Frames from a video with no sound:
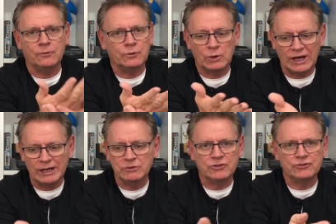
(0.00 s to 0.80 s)
we were
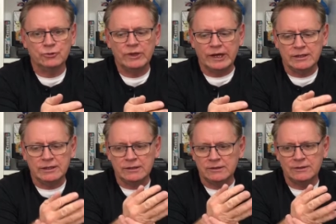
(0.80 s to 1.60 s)
able to do that,
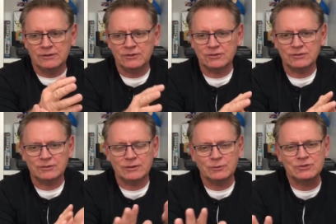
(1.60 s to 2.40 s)
and it
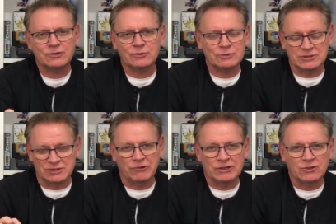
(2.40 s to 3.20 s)
just was
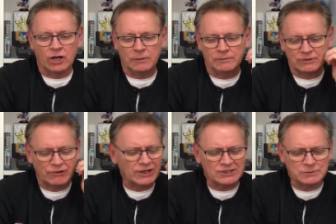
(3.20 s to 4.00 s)
a great time,
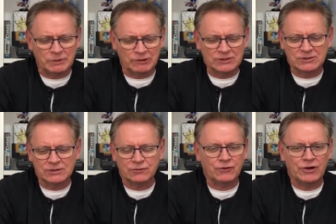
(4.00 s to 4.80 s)
great
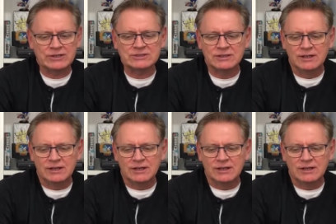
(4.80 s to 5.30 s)
experiences for us.